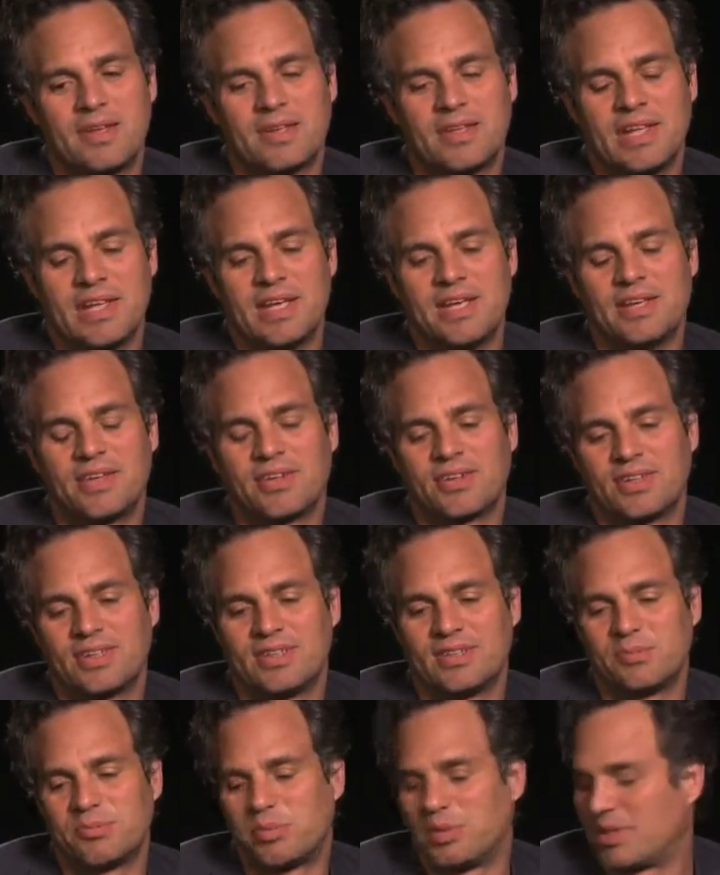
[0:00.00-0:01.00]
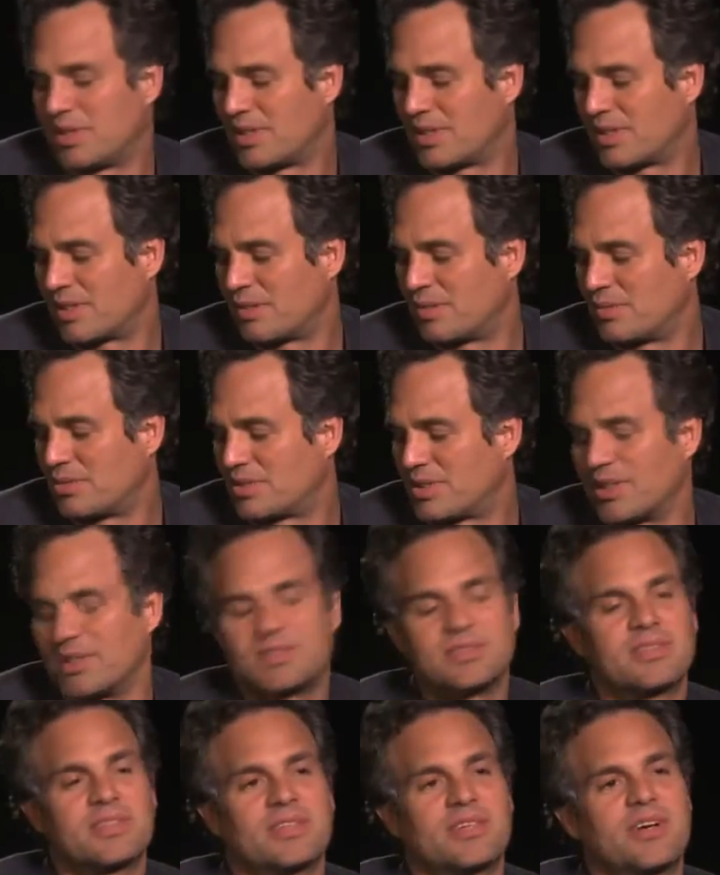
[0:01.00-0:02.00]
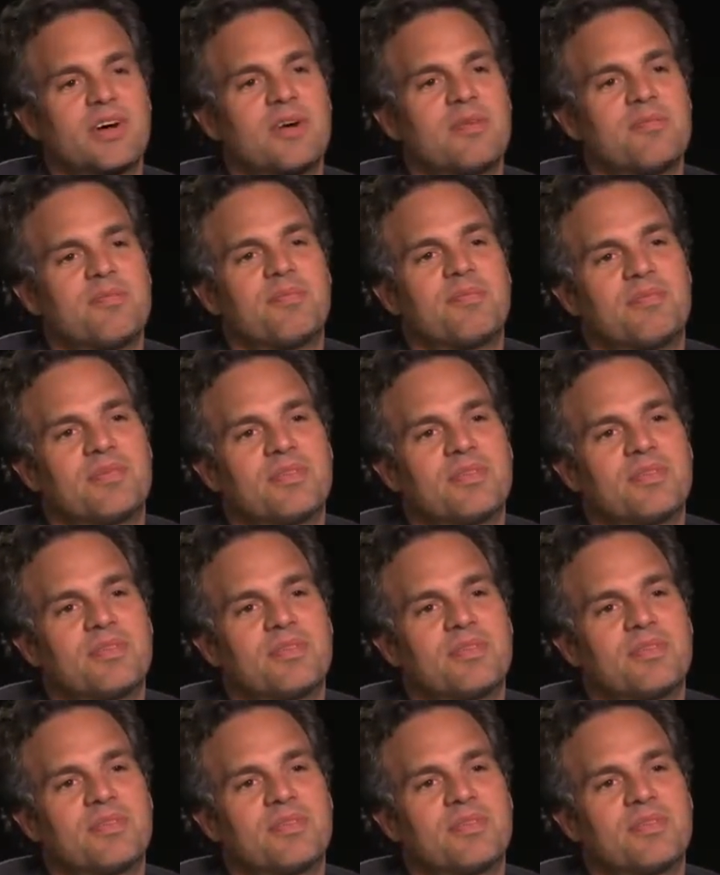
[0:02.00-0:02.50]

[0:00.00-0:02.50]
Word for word: the inkling starts to come